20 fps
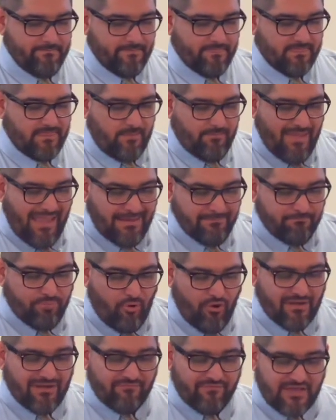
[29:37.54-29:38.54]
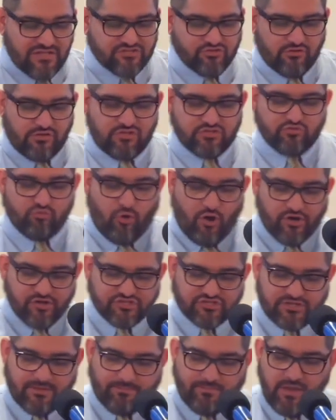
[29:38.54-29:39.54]
The main point of Israel's
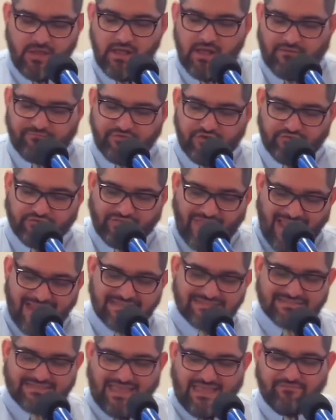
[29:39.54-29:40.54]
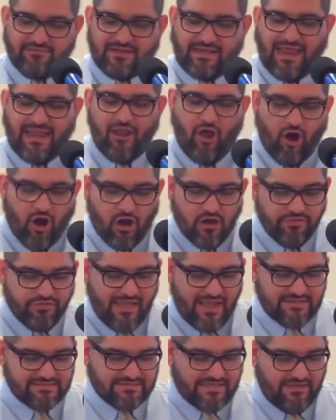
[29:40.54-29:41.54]
worship, of their thanksgiving and our
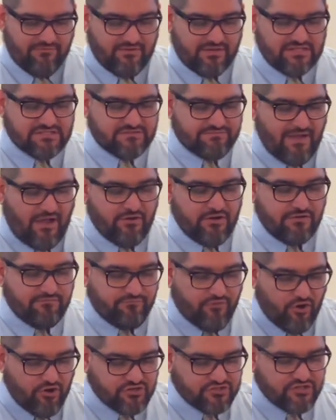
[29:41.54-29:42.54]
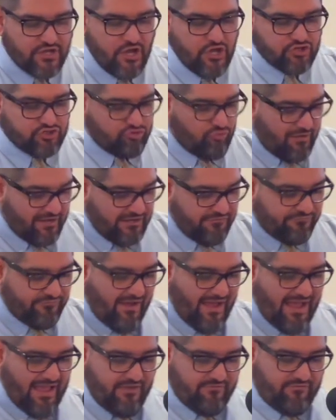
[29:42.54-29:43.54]
thanksgiving, is found in verse
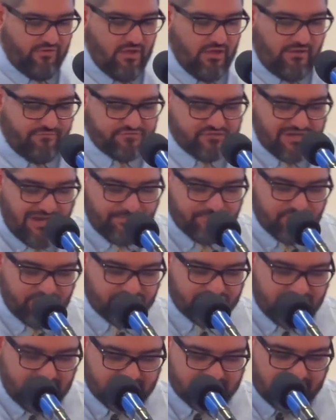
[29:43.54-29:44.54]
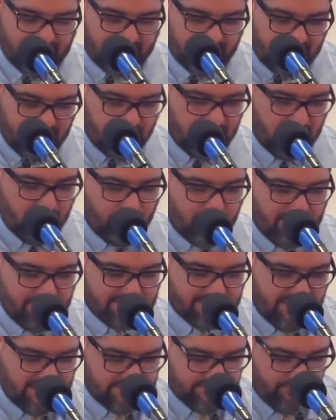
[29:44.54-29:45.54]
25 of chapter 16. Look what it
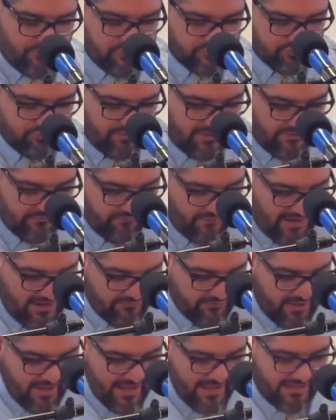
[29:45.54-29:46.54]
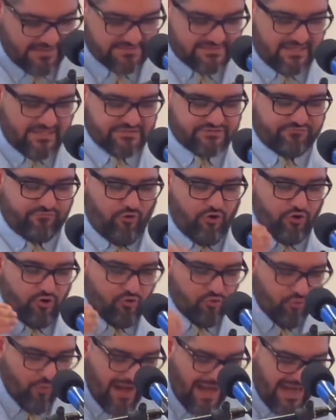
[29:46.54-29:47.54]
says, verse 25. It says, for
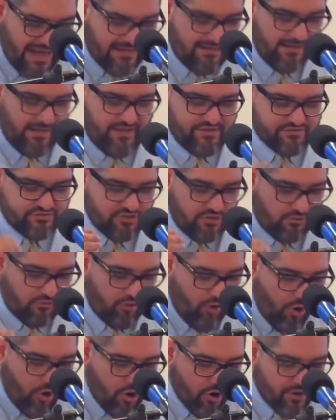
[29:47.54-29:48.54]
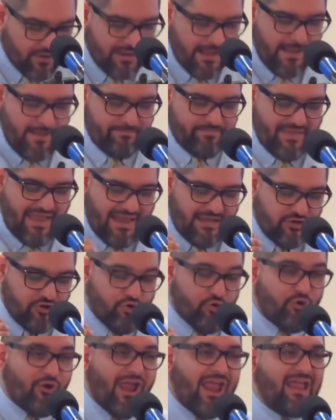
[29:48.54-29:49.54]
great is the Lord and
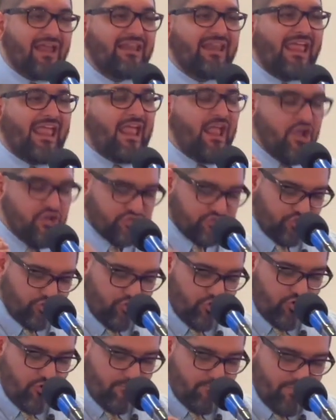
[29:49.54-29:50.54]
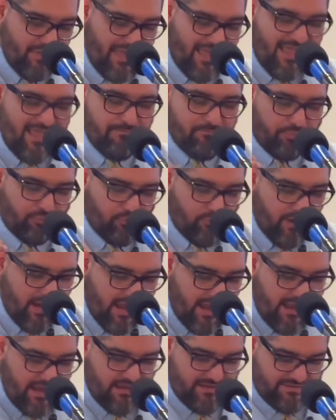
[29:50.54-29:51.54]
greatly to be
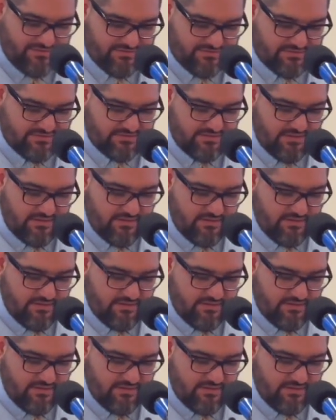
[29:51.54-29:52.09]
praised.